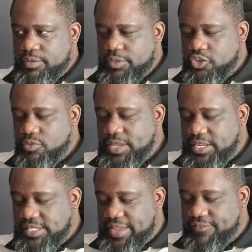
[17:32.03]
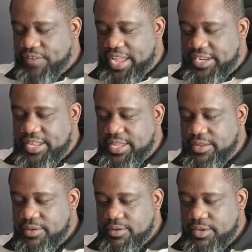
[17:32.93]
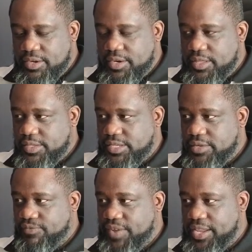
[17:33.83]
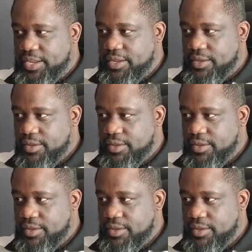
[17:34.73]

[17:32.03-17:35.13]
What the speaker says: Did you mean to say finding? Because it said fighting.